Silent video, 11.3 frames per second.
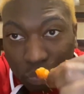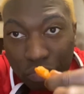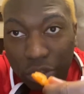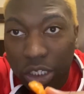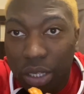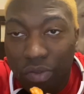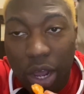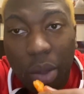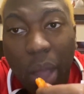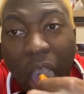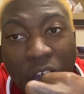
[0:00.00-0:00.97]
Let's give it up.
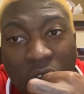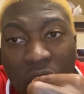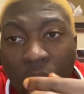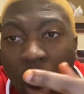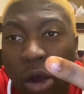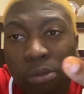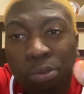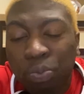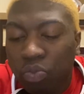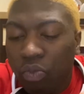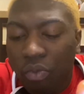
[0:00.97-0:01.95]

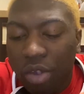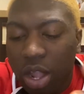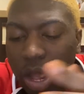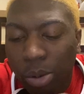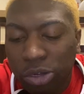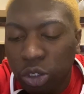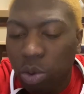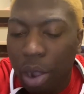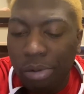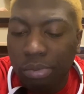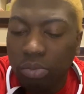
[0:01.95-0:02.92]
Get what you
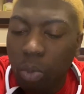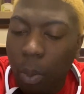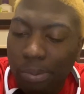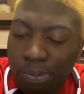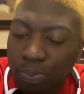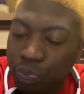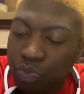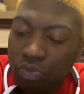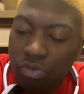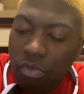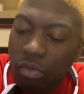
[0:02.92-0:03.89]

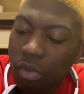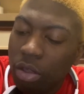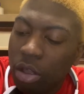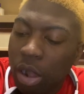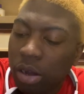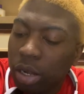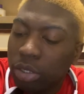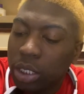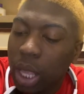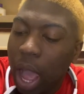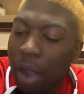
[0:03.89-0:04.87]
want. Girl, don't get
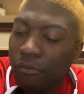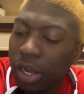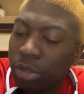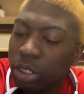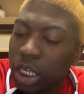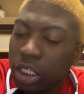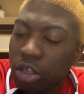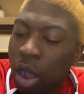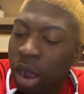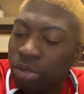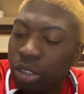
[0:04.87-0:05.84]
that iPhone
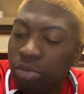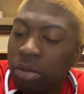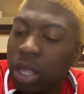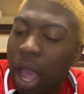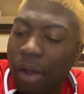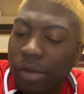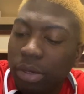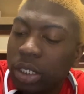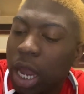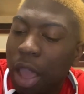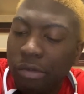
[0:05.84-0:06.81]
XR when you want that iPhone
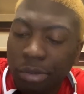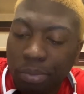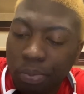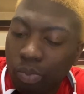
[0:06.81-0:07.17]
11.